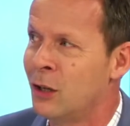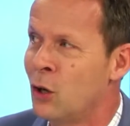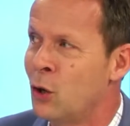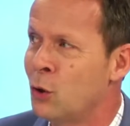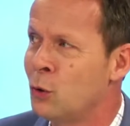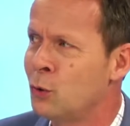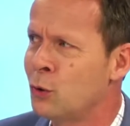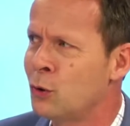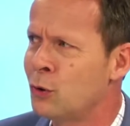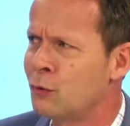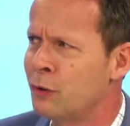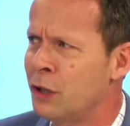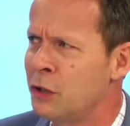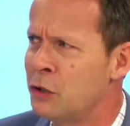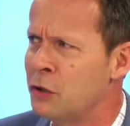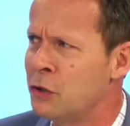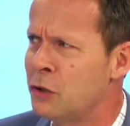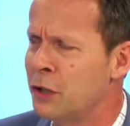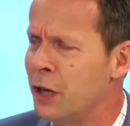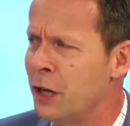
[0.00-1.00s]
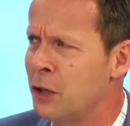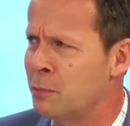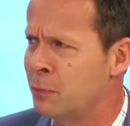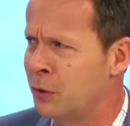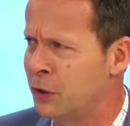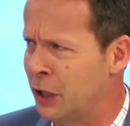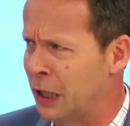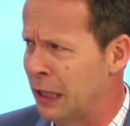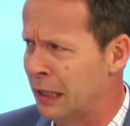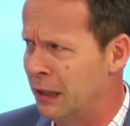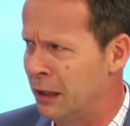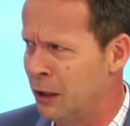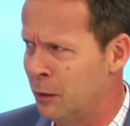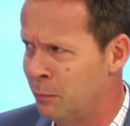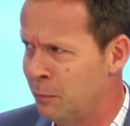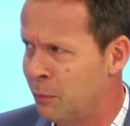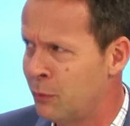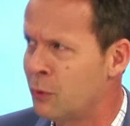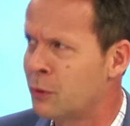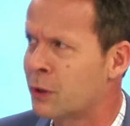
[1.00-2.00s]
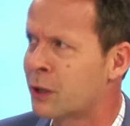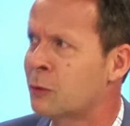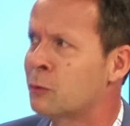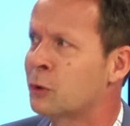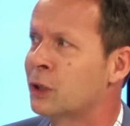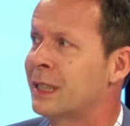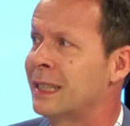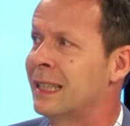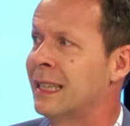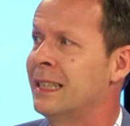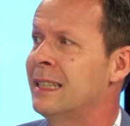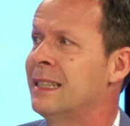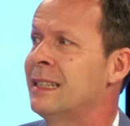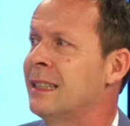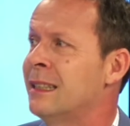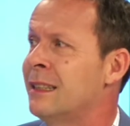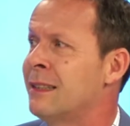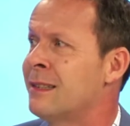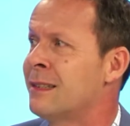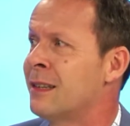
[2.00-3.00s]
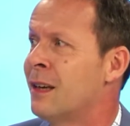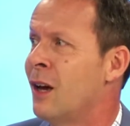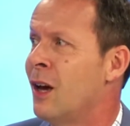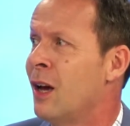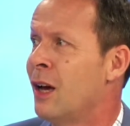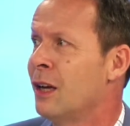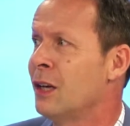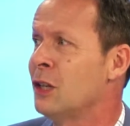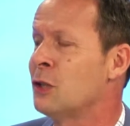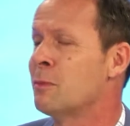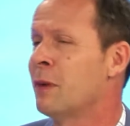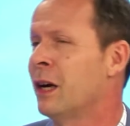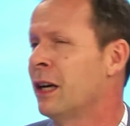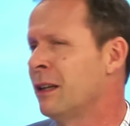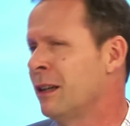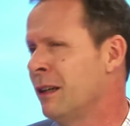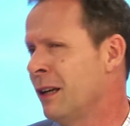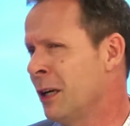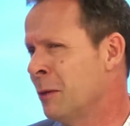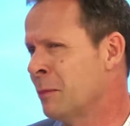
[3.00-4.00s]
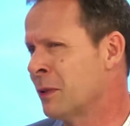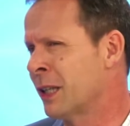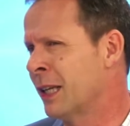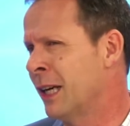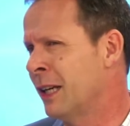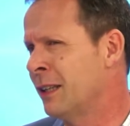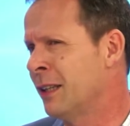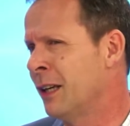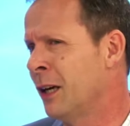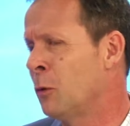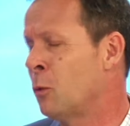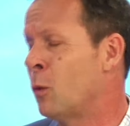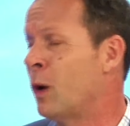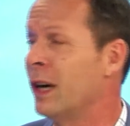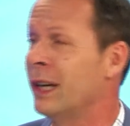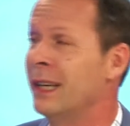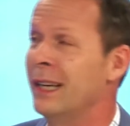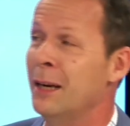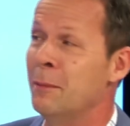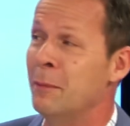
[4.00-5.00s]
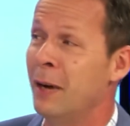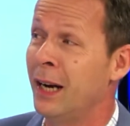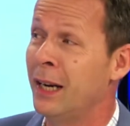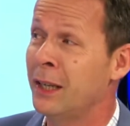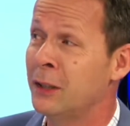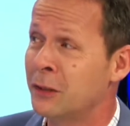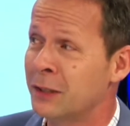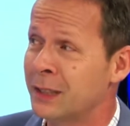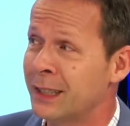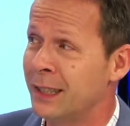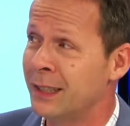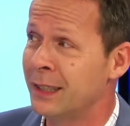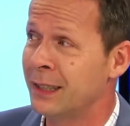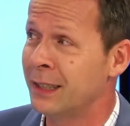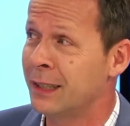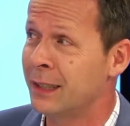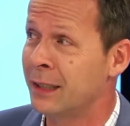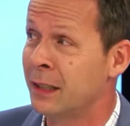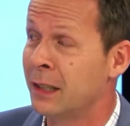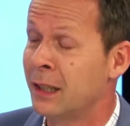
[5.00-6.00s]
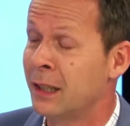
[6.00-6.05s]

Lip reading: Who is registered as particularly poor would get this? Is my neighbor getting it? Why am I not getting it?